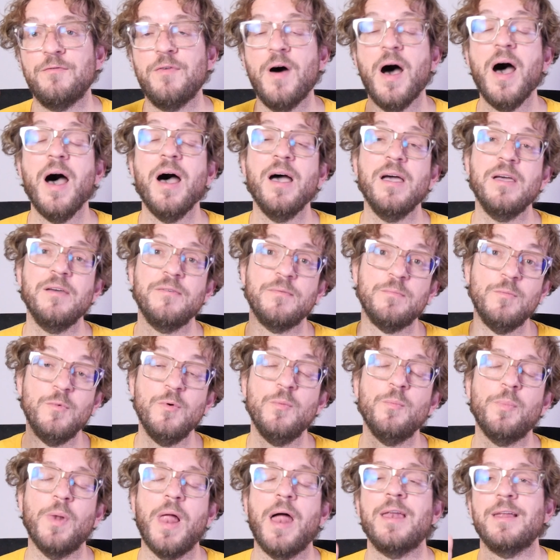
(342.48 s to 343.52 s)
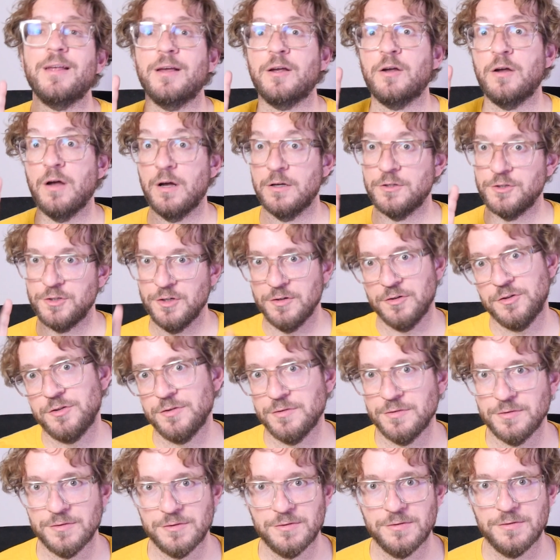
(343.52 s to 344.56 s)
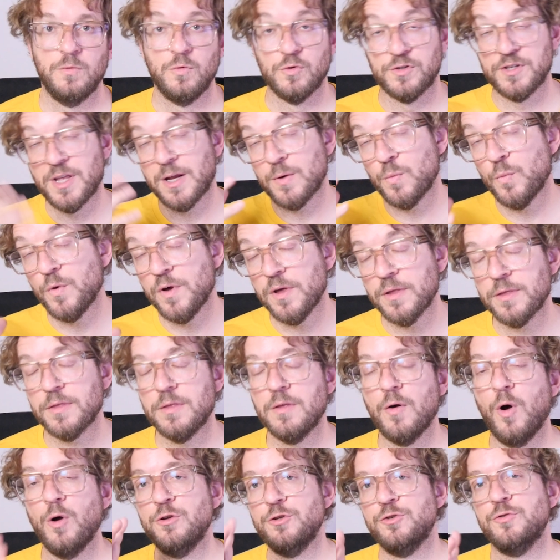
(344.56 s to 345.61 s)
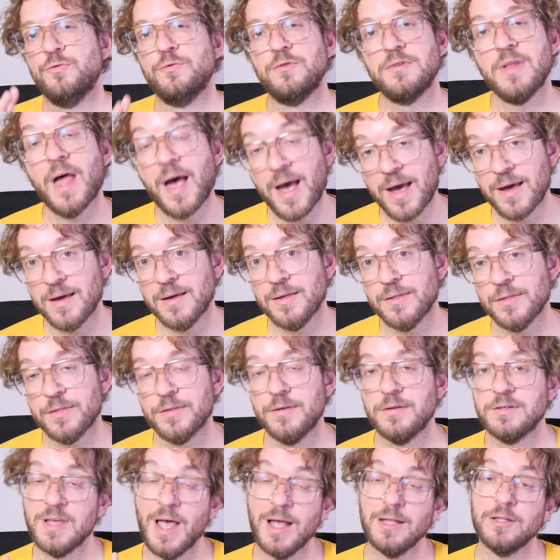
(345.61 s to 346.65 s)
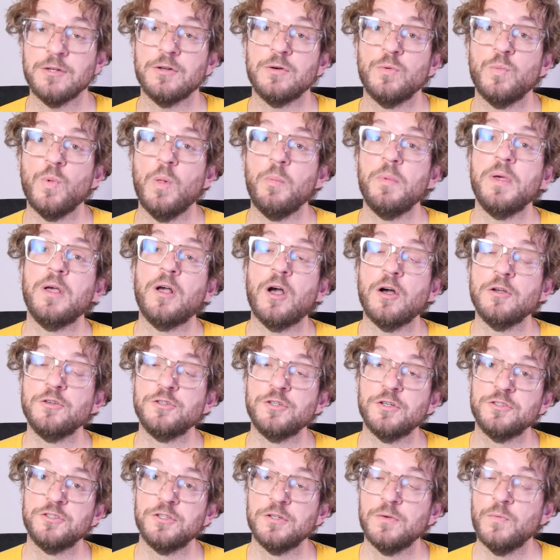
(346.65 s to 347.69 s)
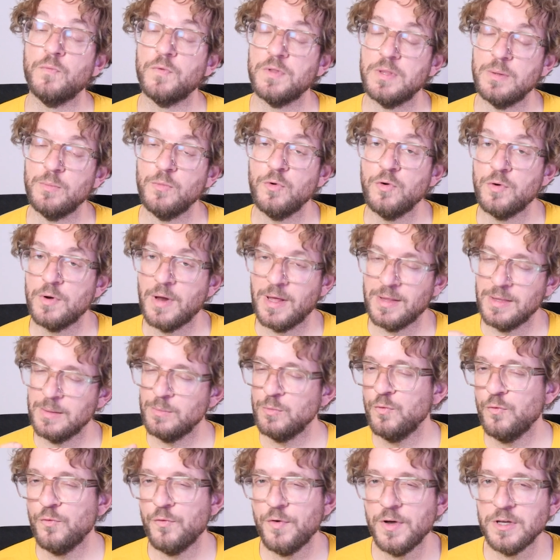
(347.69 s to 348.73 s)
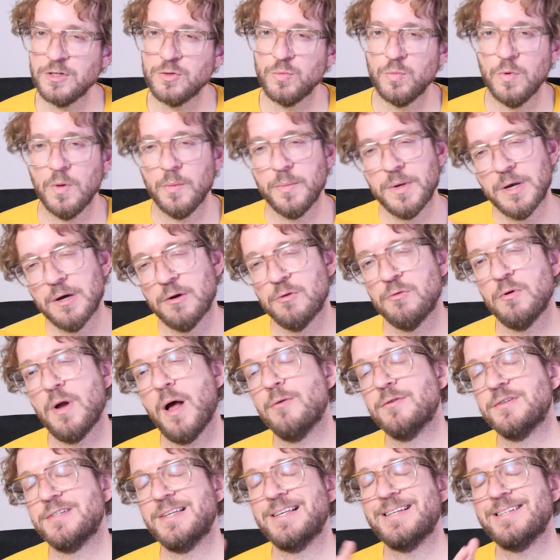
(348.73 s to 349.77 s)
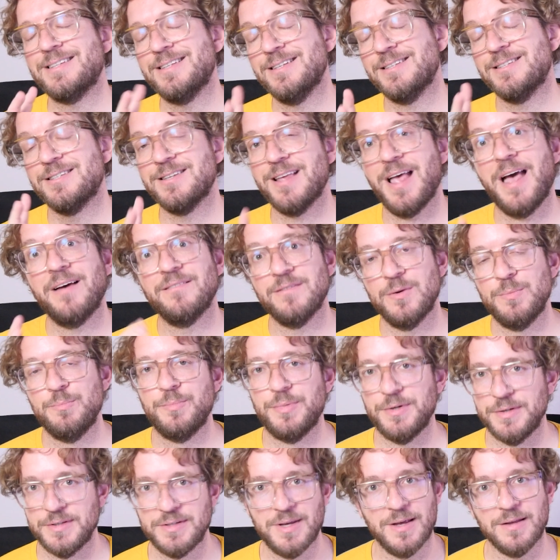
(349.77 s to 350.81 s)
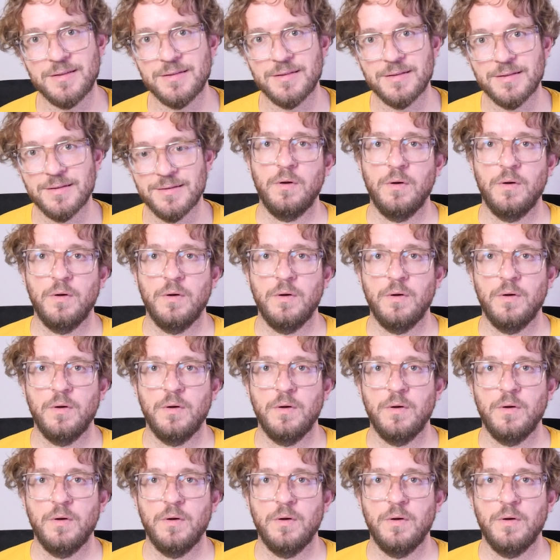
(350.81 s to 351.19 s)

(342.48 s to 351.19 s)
5 moon planet conjunctions. To start with, on June 9th, Saturn will be in conjunction with the moon and the moon phase will be around 67%.